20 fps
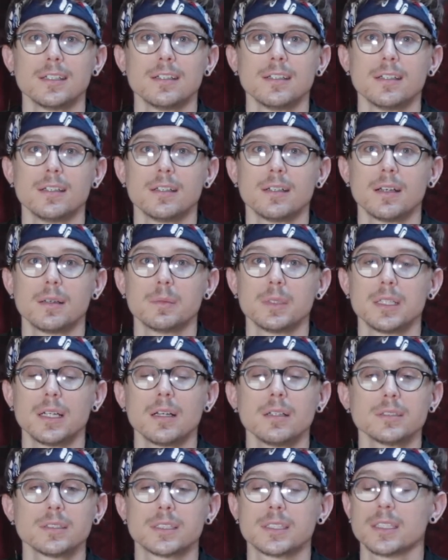And I mean,
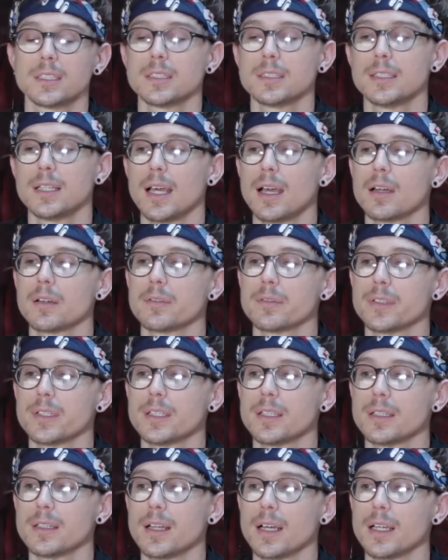I was getting out of it.